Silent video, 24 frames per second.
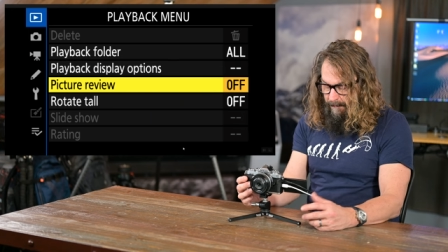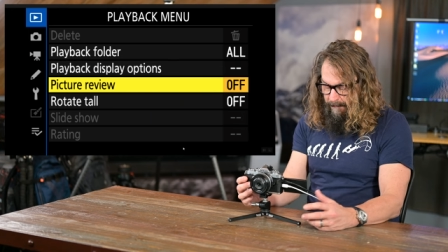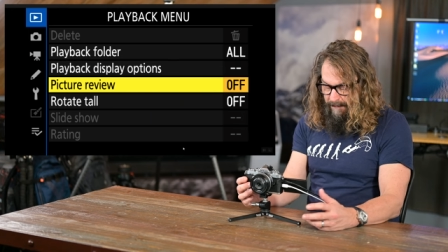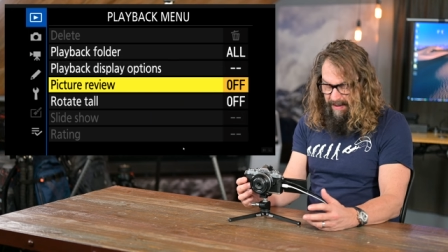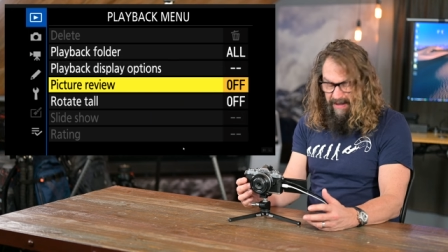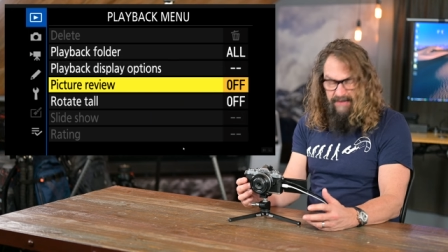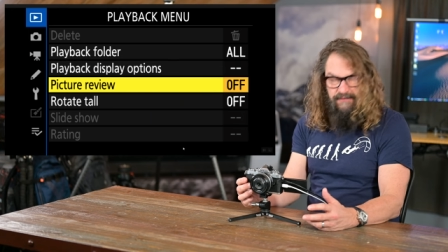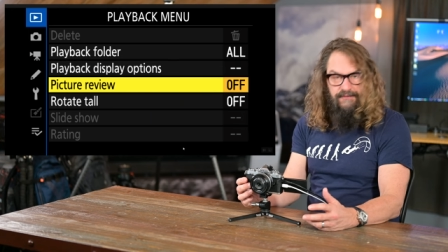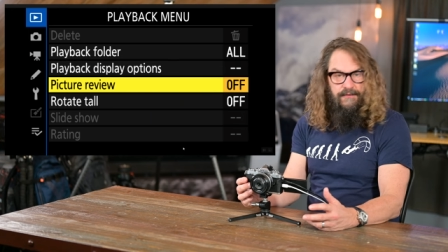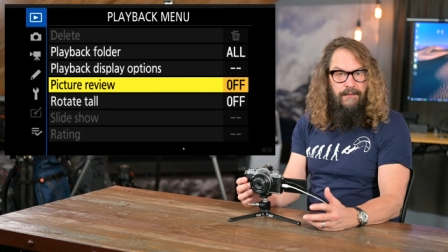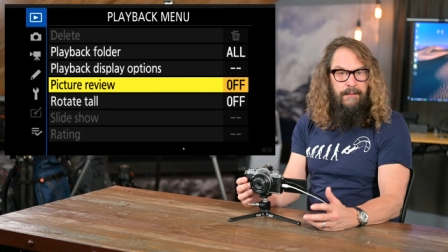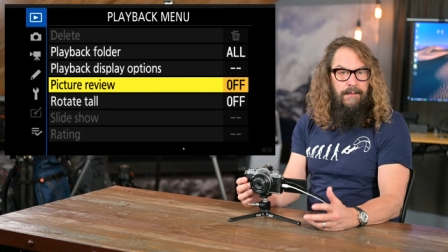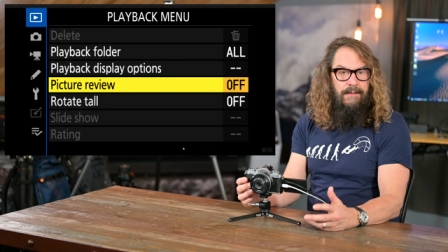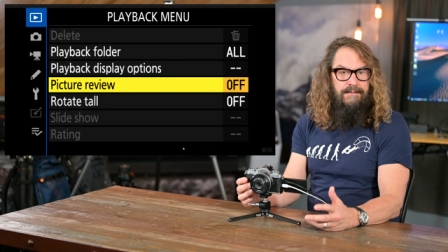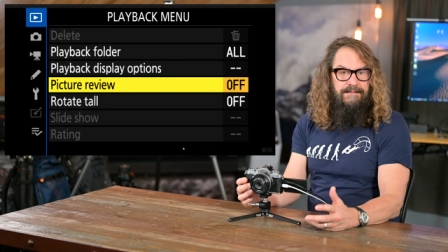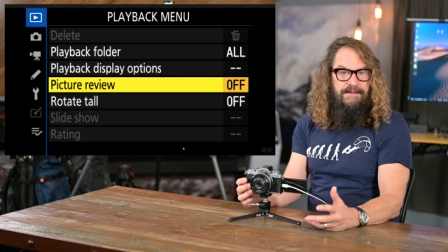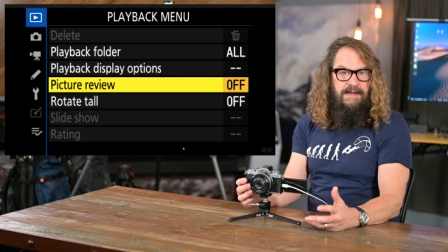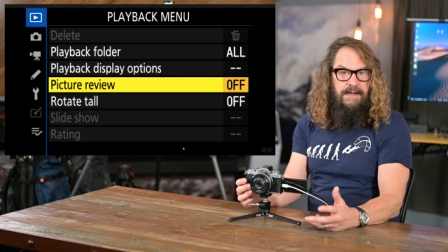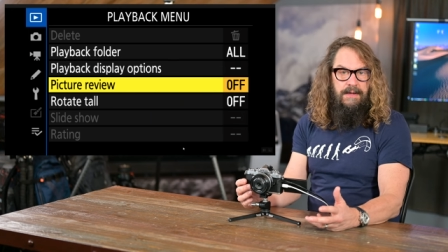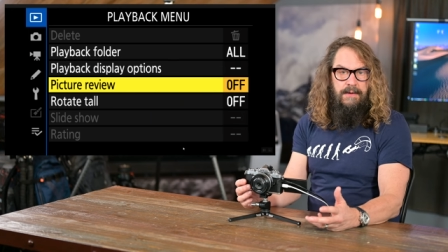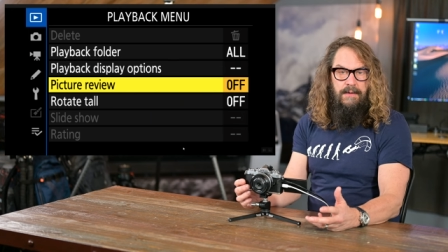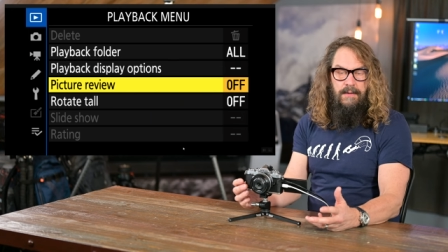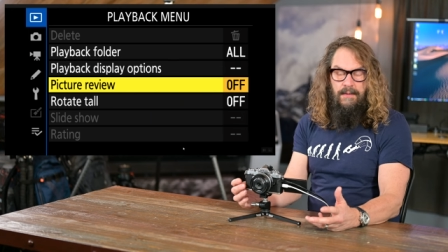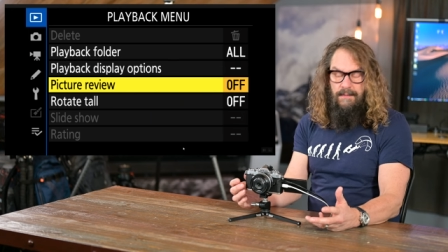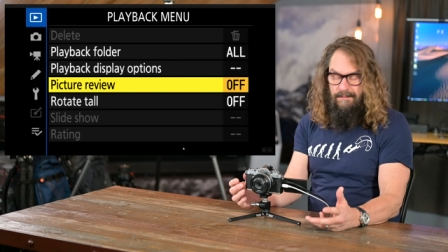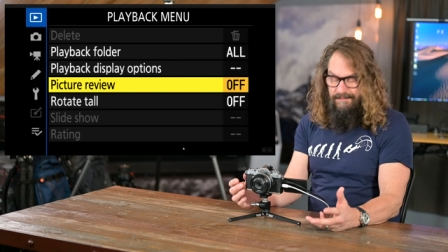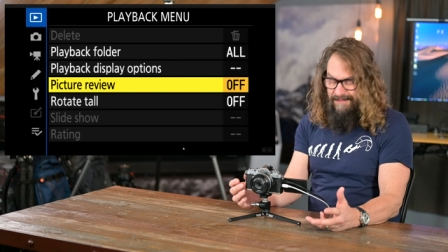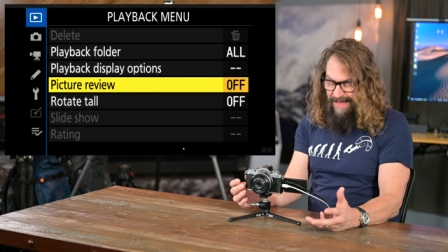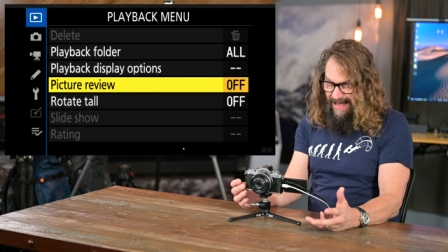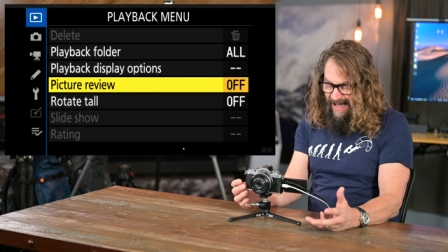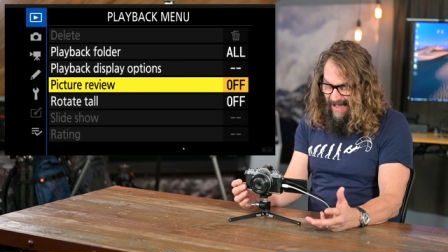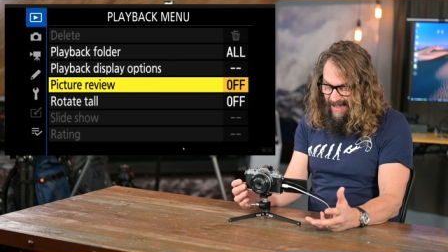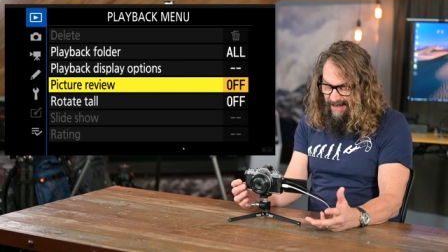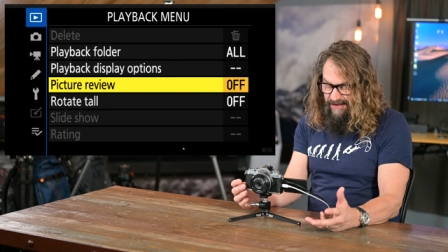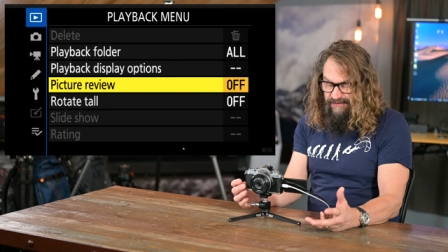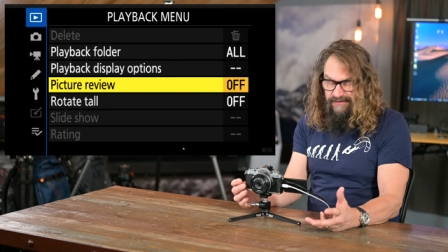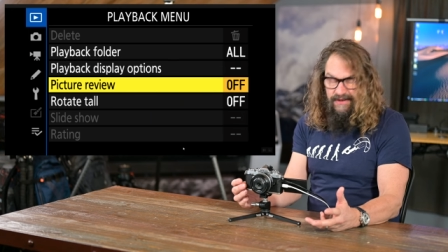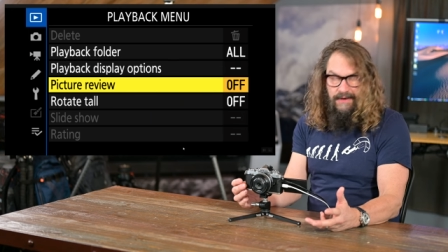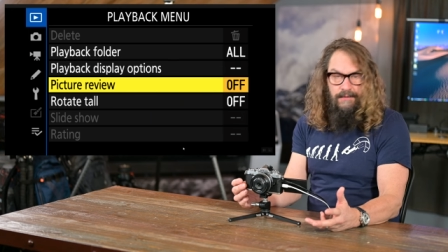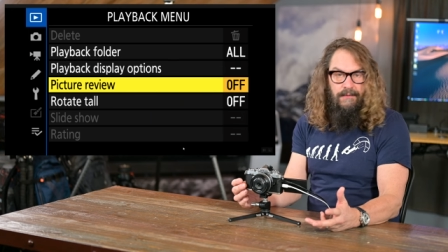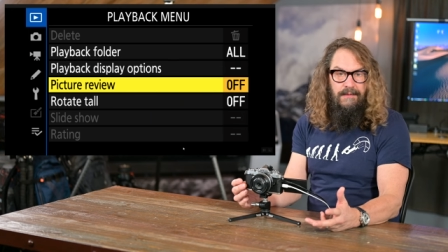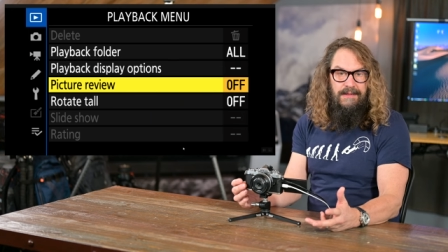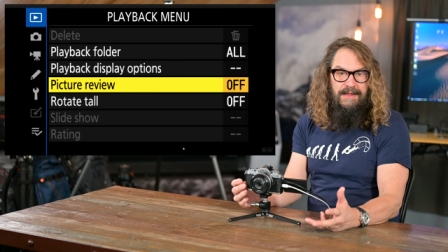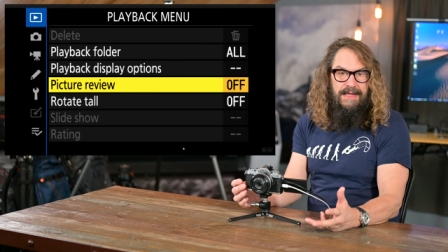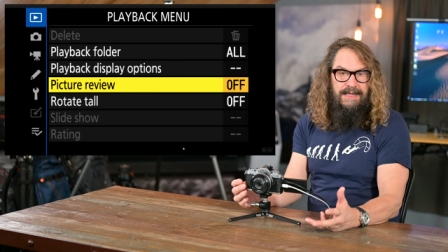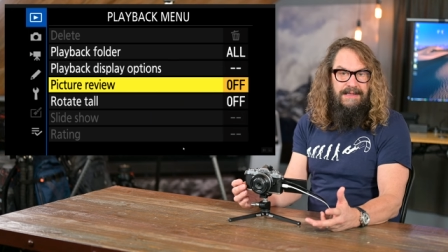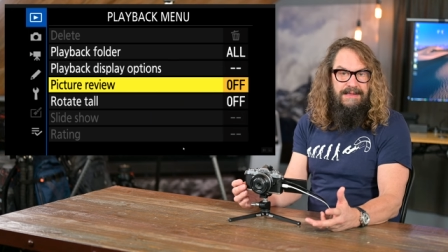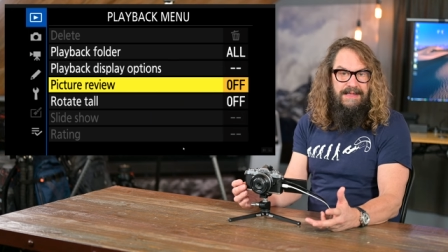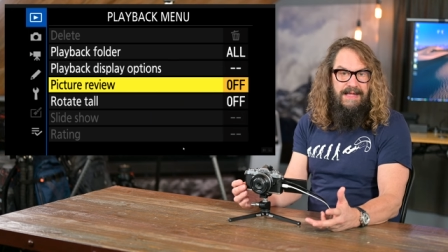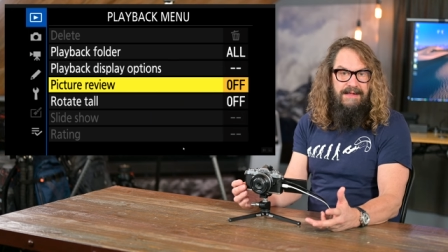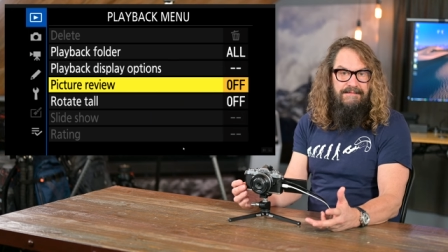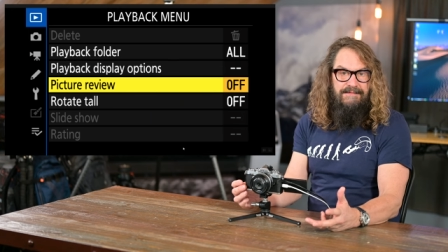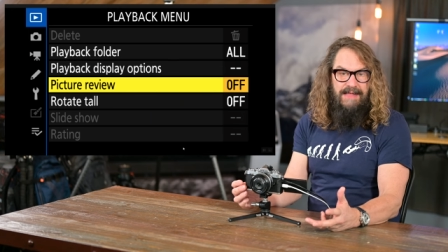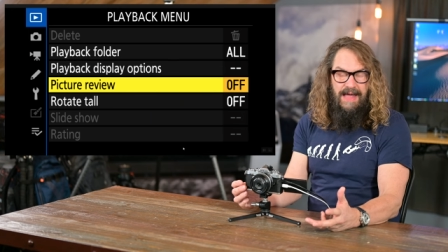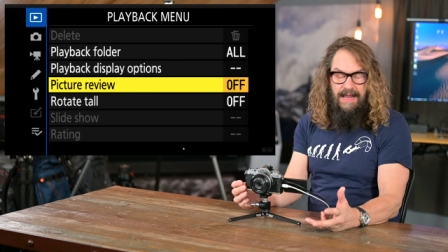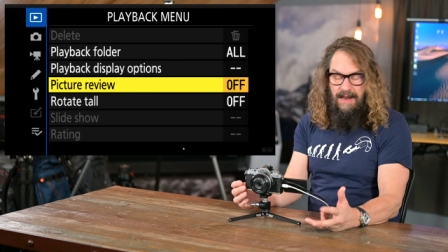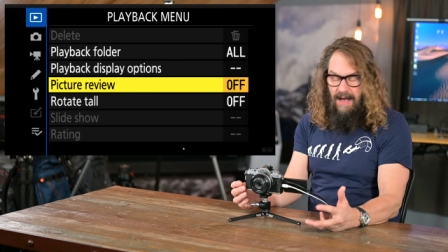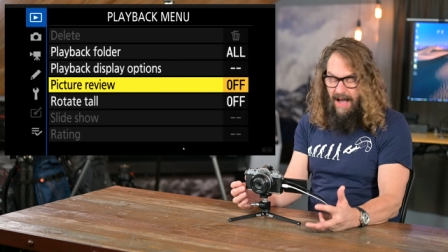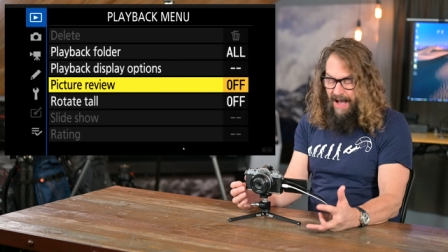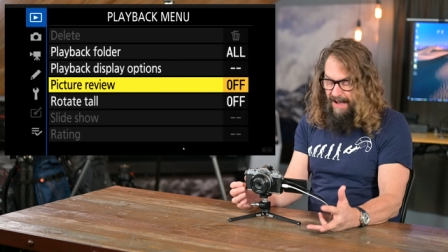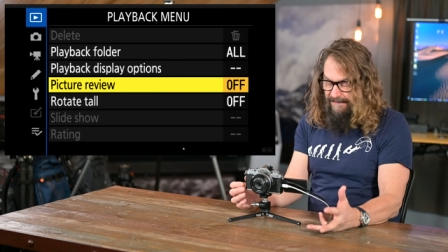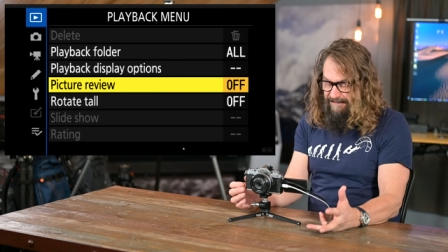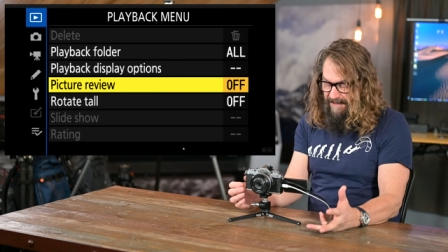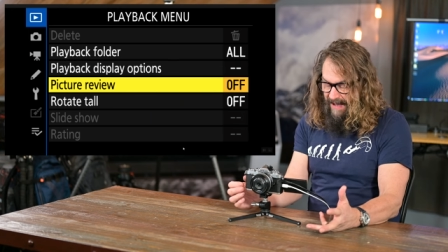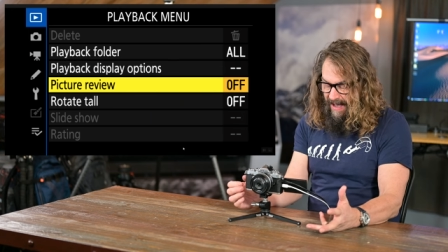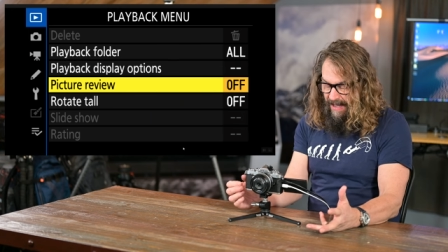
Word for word: Picture review, I generally leave that off.